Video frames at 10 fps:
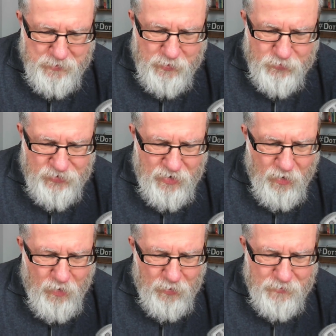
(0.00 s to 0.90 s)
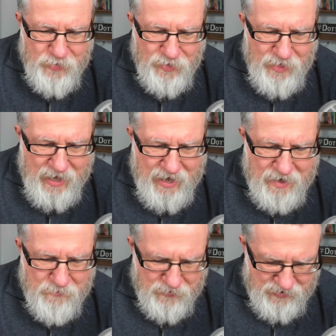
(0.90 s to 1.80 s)
You see all of the
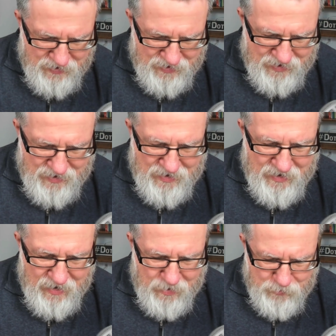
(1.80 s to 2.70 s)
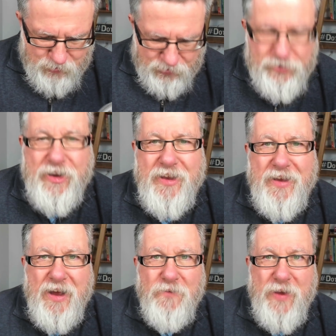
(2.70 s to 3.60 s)
live images
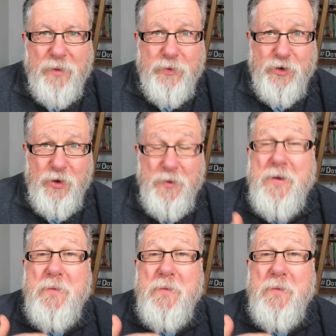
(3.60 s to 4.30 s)
available to you.